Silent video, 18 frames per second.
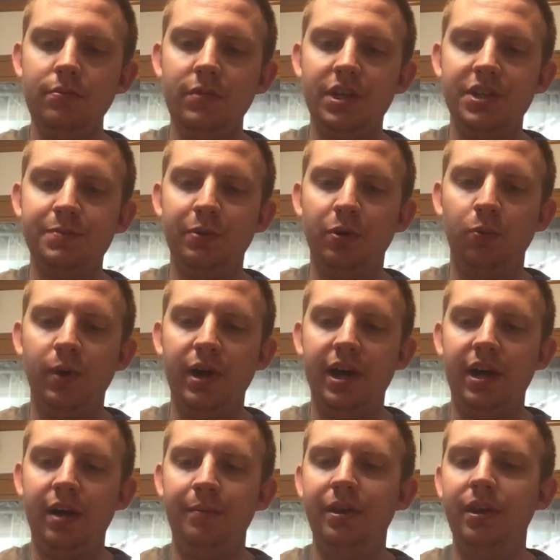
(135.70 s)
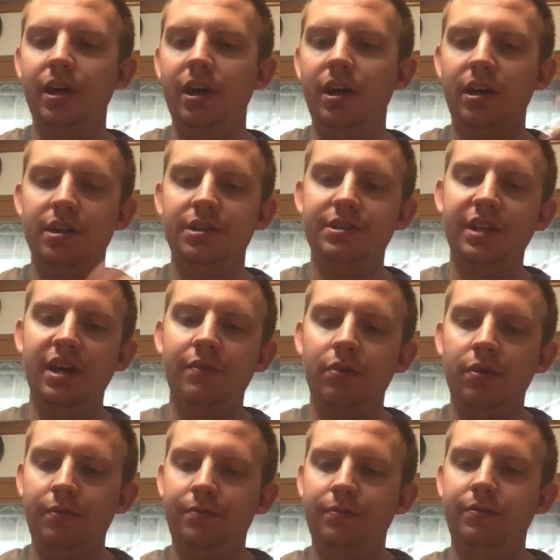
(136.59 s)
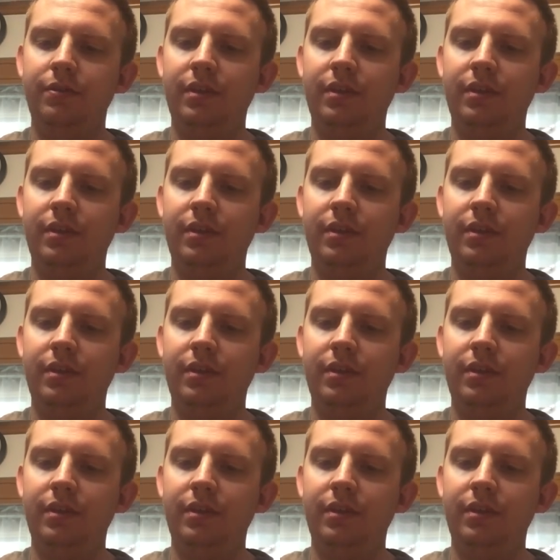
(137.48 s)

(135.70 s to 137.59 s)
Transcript: It's been wet. I mean, it's never